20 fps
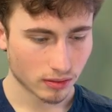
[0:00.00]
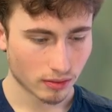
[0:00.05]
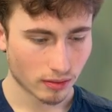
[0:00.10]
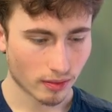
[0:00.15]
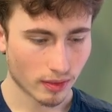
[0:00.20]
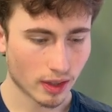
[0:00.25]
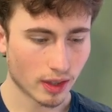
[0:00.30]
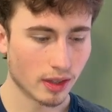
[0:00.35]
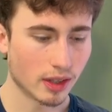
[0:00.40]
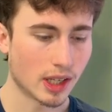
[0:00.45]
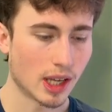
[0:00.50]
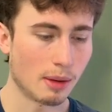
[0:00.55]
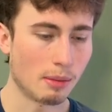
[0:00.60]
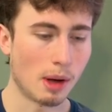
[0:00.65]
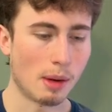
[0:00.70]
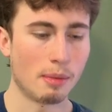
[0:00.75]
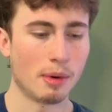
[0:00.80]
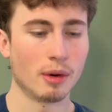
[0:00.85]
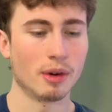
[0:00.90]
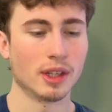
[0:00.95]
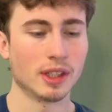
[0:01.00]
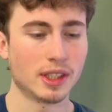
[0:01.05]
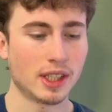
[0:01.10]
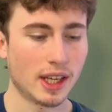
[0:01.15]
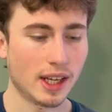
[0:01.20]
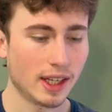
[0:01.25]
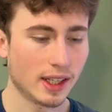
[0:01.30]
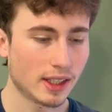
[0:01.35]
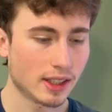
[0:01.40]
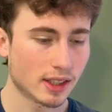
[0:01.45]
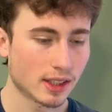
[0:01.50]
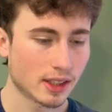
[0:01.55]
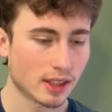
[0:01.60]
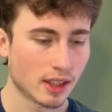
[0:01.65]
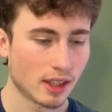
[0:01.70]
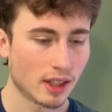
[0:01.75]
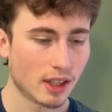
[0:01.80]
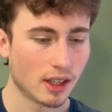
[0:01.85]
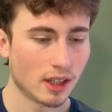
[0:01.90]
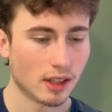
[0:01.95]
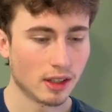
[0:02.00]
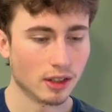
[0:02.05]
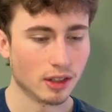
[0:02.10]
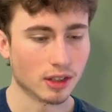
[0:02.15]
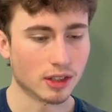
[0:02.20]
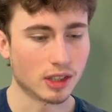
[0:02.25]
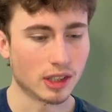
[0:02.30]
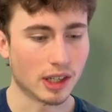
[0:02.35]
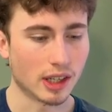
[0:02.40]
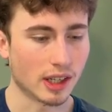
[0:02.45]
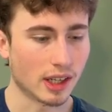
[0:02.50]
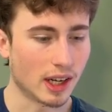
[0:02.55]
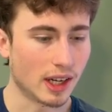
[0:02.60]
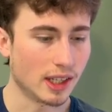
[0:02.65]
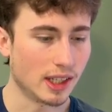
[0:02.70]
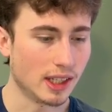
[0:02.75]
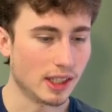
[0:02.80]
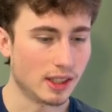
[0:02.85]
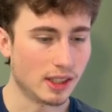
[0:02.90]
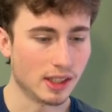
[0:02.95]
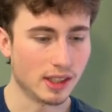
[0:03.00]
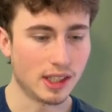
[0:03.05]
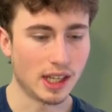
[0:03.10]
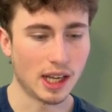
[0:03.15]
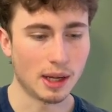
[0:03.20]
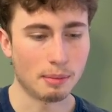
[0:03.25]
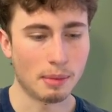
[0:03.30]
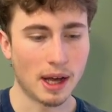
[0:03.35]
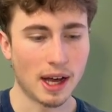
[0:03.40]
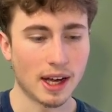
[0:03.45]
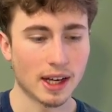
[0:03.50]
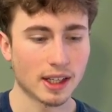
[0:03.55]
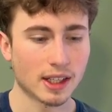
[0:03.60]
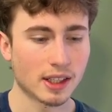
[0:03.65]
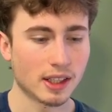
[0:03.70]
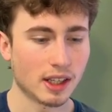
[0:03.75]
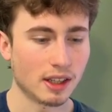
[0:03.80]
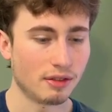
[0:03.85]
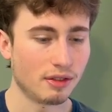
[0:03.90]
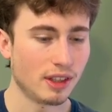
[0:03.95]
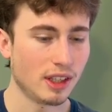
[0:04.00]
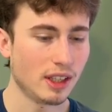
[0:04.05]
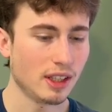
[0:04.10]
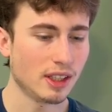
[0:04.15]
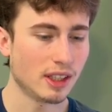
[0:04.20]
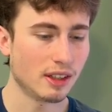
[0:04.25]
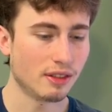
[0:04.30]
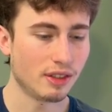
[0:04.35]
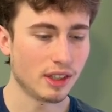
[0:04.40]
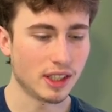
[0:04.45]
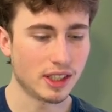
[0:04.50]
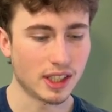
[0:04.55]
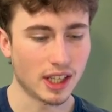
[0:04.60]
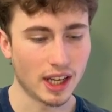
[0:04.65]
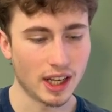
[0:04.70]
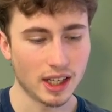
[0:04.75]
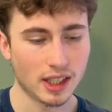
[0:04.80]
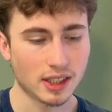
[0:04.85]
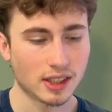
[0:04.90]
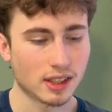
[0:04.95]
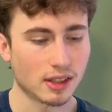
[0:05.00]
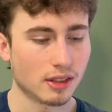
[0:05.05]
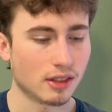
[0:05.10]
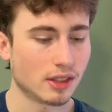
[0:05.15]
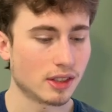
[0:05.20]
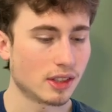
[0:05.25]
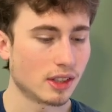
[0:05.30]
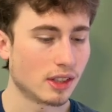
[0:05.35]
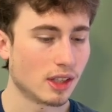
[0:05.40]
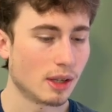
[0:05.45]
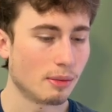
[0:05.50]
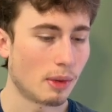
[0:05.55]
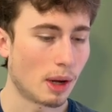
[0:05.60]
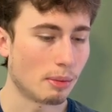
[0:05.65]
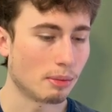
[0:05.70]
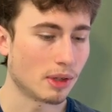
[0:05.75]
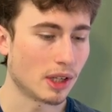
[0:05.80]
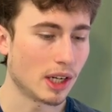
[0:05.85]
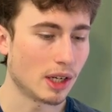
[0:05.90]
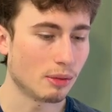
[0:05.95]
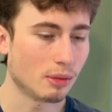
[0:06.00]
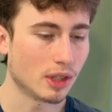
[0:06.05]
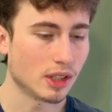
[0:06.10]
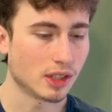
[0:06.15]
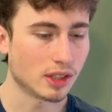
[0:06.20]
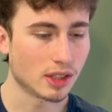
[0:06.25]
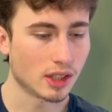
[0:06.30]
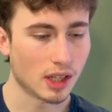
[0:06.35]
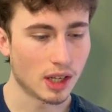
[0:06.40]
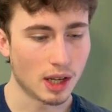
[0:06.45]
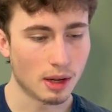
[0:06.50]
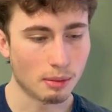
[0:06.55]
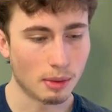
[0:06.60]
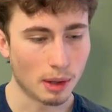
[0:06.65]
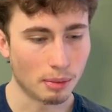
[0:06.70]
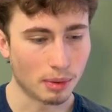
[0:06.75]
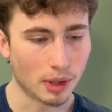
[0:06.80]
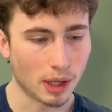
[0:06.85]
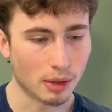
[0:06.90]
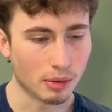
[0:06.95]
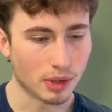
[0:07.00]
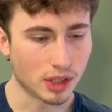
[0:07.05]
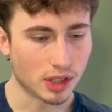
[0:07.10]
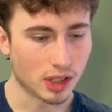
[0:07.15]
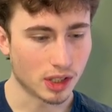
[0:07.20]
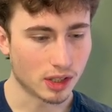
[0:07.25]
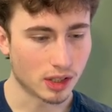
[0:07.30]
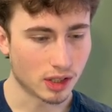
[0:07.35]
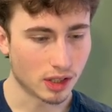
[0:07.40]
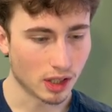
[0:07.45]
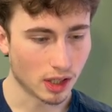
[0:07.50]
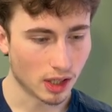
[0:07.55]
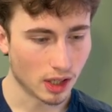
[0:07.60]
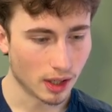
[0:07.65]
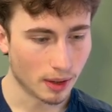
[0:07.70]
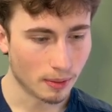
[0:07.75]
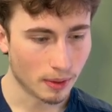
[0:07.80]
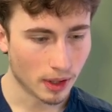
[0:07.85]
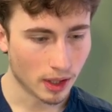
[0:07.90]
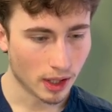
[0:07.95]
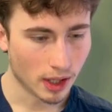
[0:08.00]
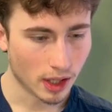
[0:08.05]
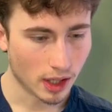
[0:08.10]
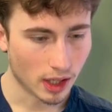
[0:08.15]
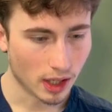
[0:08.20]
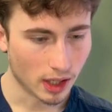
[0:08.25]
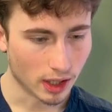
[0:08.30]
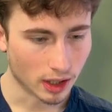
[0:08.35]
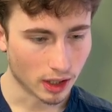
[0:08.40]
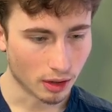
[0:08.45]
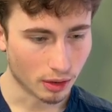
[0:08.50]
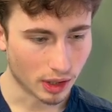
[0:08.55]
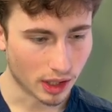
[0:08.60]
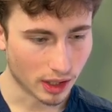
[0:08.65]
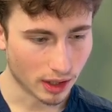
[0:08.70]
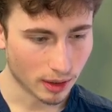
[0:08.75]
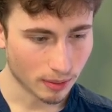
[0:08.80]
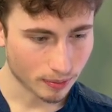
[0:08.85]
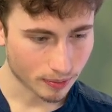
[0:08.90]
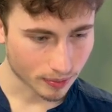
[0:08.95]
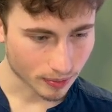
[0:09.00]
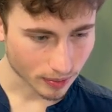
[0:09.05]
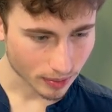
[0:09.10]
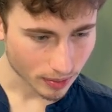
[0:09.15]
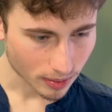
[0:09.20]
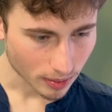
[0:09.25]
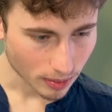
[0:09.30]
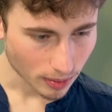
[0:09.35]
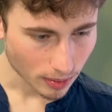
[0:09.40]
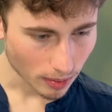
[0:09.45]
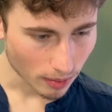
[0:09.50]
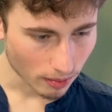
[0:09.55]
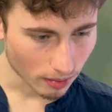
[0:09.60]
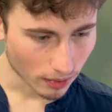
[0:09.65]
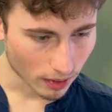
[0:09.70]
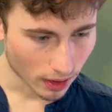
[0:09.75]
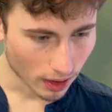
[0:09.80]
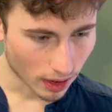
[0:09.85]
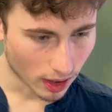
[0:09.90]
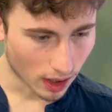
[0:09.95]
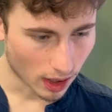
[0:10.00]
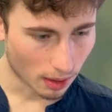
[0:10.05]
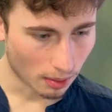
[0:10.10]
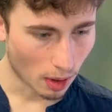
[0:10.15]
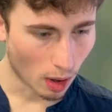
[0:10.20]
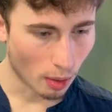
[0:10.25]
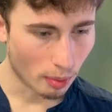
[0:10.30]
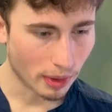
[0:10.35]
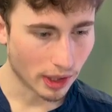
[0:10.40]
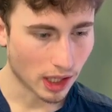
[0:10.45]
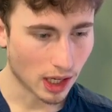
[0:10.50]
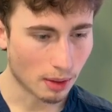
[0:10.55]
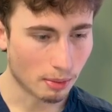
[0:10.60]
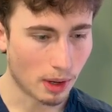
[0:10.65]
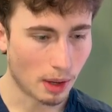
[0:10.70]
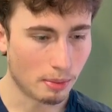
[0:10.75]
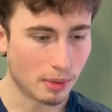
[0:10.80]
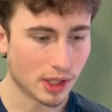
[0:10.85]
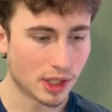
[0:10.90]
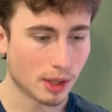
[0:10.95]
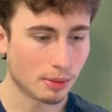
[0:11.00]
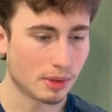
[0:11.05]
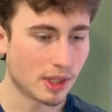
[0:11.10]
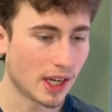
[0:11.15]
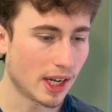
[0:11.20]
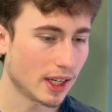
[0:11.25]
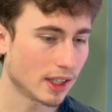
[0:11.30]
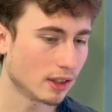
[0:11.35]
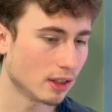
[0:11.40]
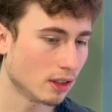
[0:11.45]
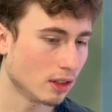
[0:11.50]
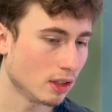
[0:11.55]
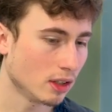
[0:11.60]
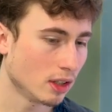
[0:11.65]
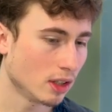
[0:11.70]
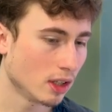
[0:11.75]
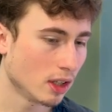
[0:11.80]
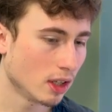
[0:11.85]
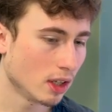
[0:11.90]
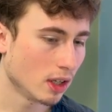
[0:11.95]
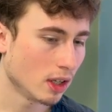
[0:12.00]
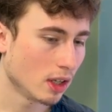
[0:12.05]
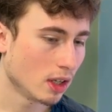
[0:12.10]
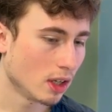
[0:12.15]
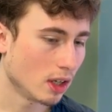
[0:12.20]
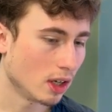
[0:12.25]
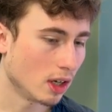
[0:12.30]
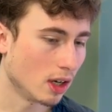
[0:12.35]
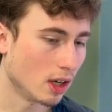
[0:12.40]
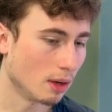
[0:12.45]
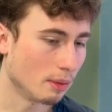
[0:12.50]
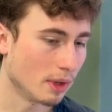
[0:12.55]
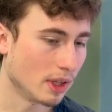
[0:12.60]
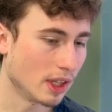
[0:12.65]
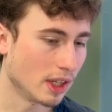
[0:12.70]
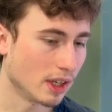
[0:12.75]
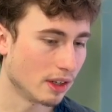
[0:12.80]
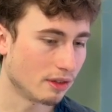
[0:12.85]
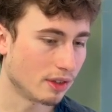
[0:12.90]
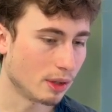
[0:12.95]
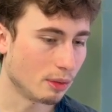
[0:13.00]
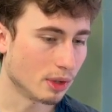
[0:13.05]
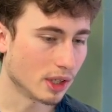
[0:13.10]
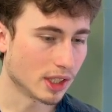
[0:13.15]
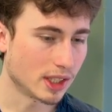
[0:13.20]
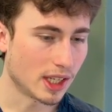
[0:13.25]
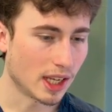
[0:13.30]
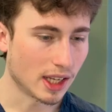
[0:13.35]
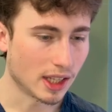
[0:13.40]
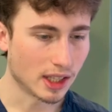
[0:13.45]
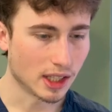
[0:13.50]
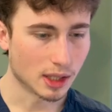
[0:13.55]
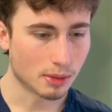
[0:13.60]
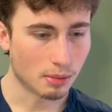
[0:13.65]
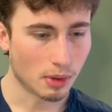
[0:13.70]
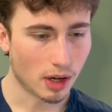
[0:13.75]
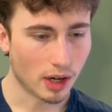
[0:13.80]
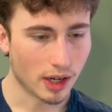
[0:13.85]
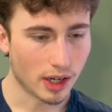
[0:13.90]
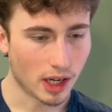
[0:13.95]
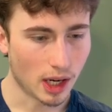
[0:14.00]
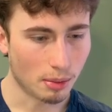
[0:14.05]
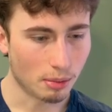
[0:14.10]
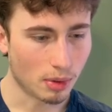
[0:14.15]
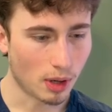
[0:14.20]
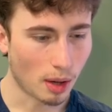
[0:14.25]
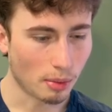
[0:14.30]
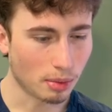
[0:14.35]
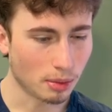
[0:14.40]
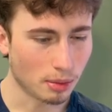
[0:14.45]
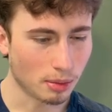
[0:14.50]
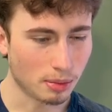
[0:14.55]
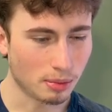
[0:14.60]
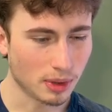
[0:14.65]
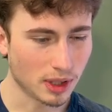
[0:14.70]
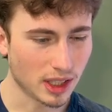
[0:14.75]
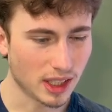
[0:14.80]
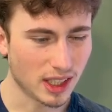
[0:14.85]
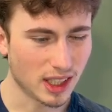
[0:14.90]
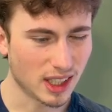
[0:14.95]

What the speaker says: Okay, my opponent takes. It looks like I need to take back. If he takes, so then my plan was just go here, opening up my bishop diagonal, and then if he were to take this pawn, I'm probably